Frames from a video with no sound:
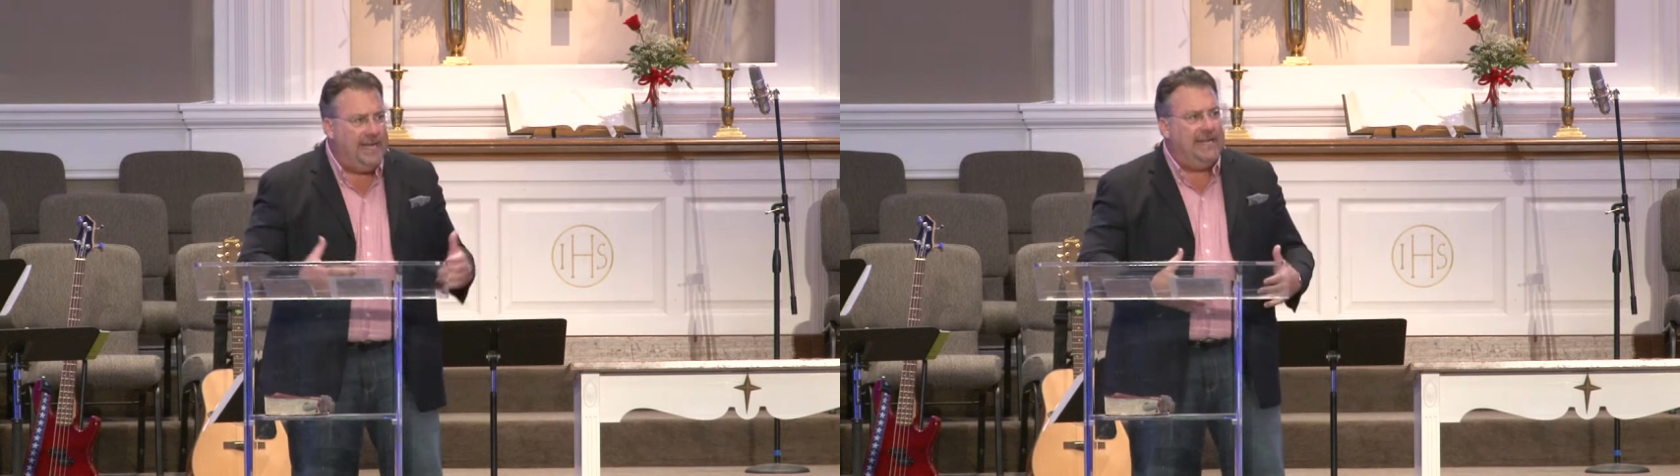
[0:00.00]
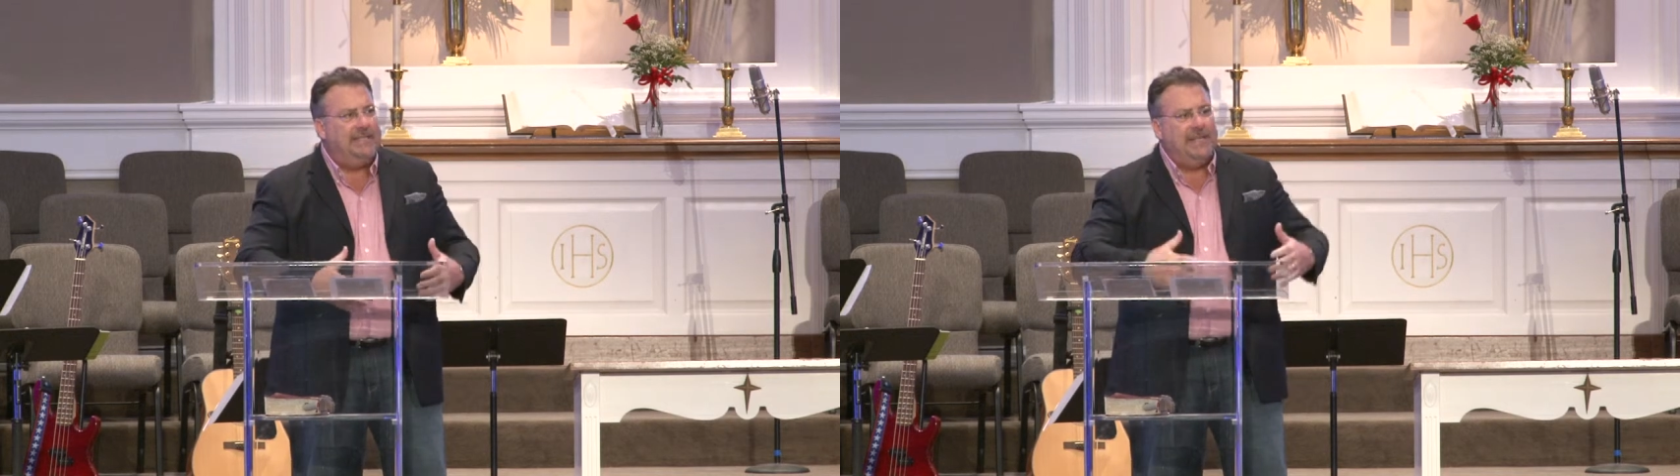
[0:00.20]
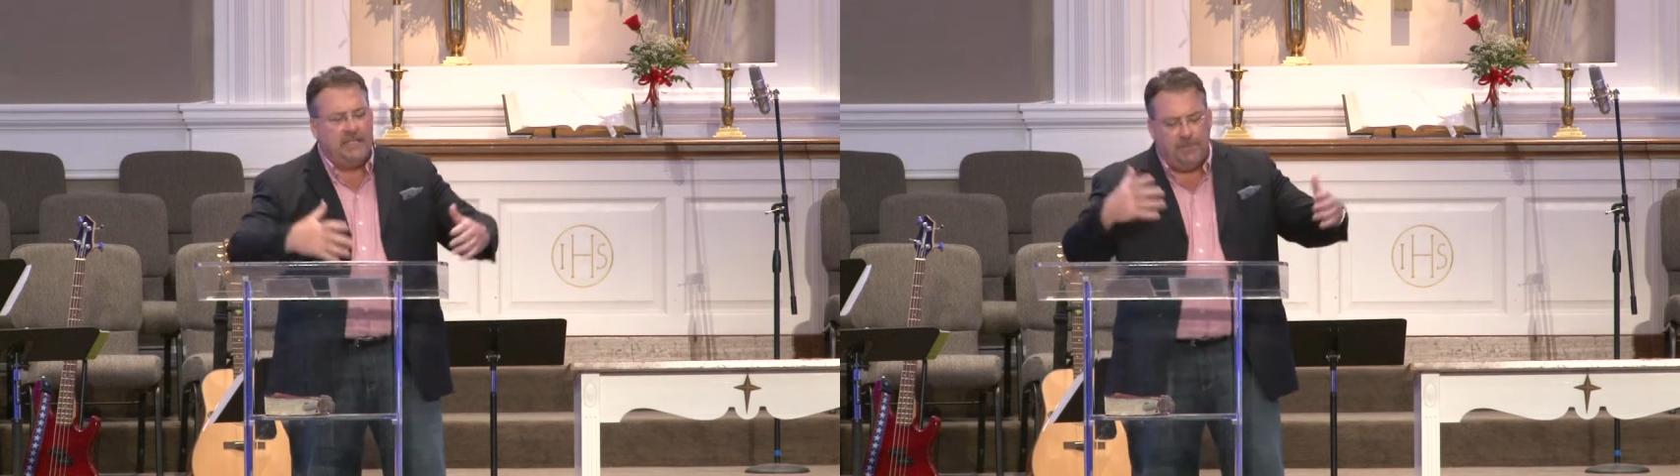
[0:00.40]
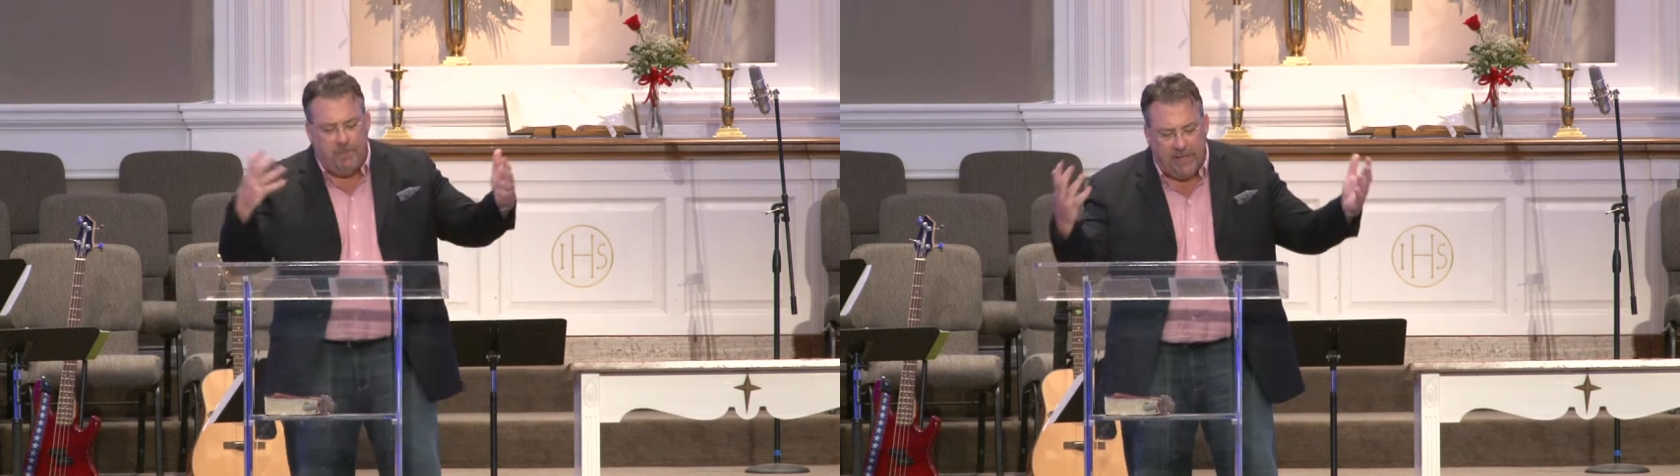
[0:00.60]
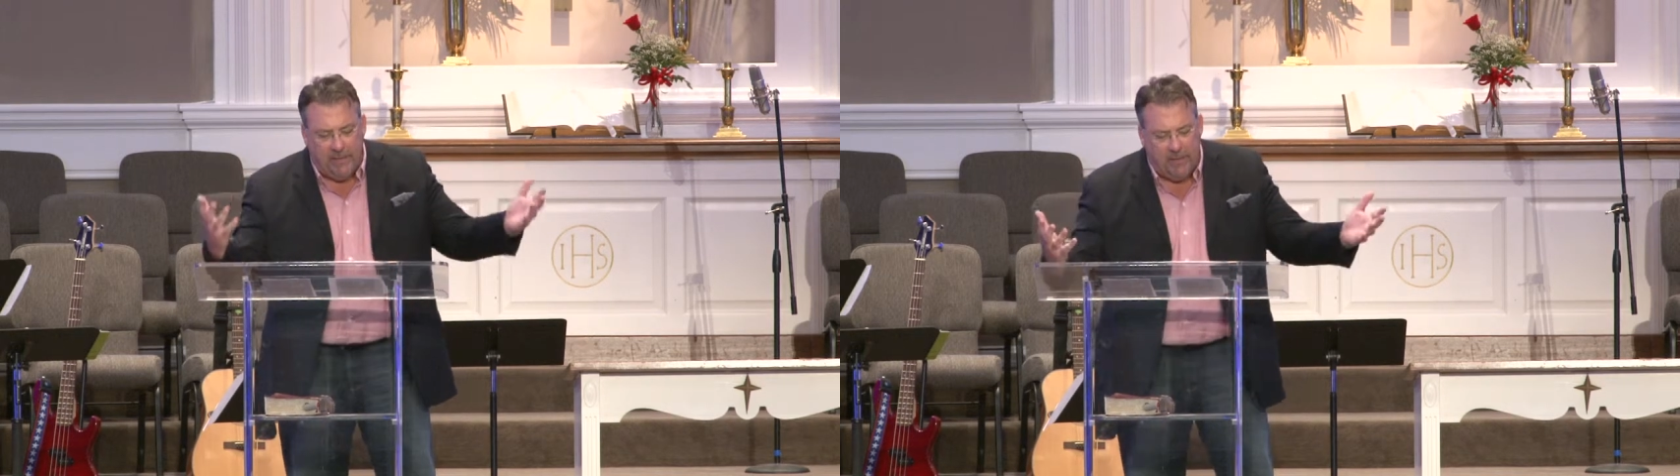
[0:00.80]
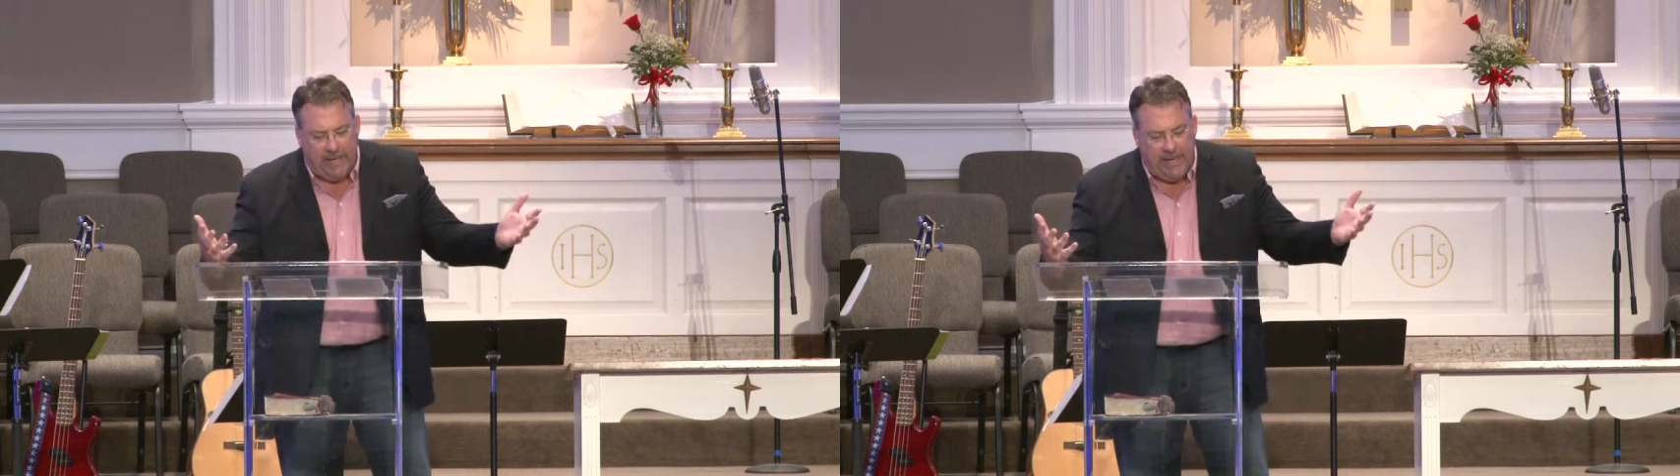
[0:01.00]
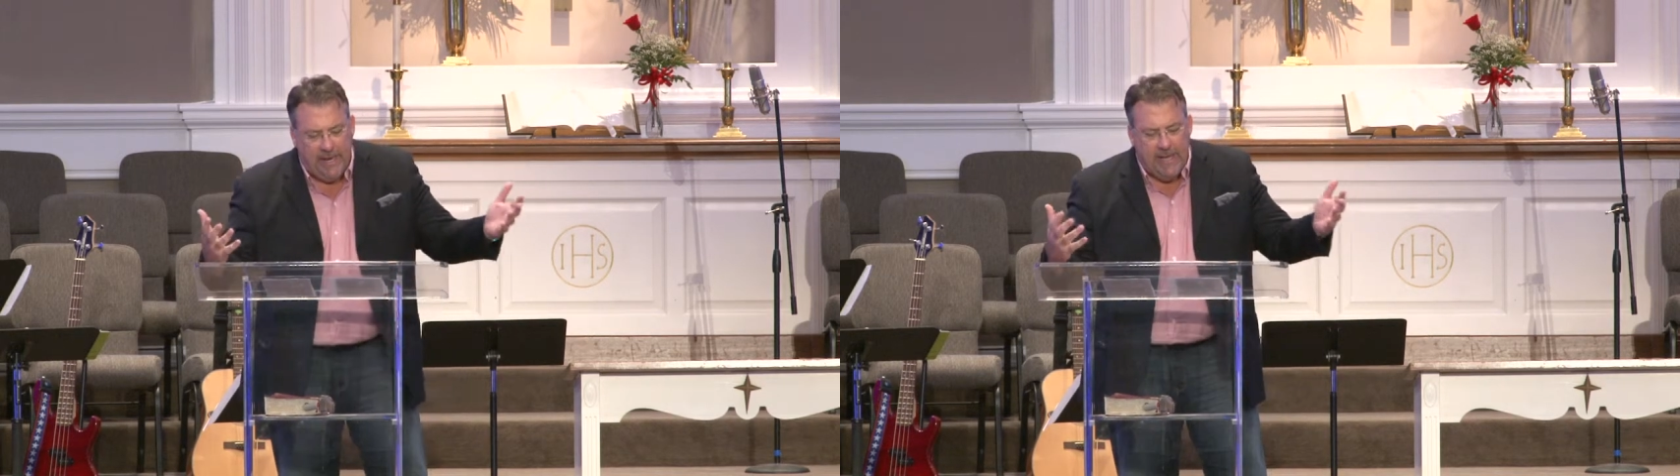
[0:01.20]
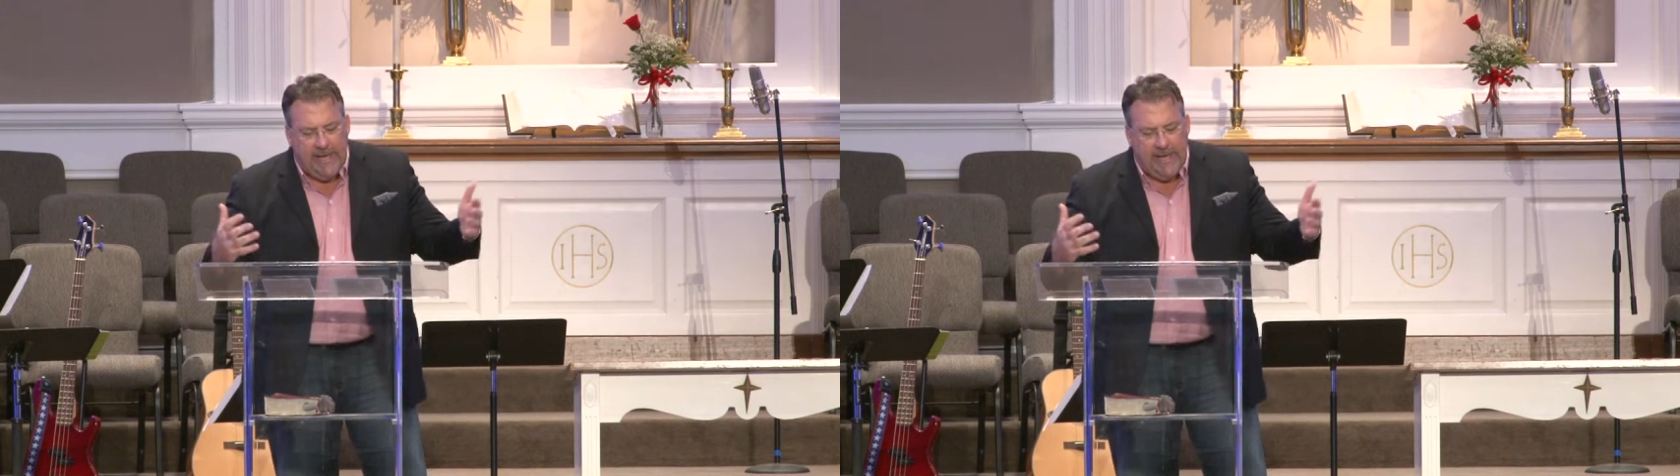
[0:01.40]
and he says bitterly,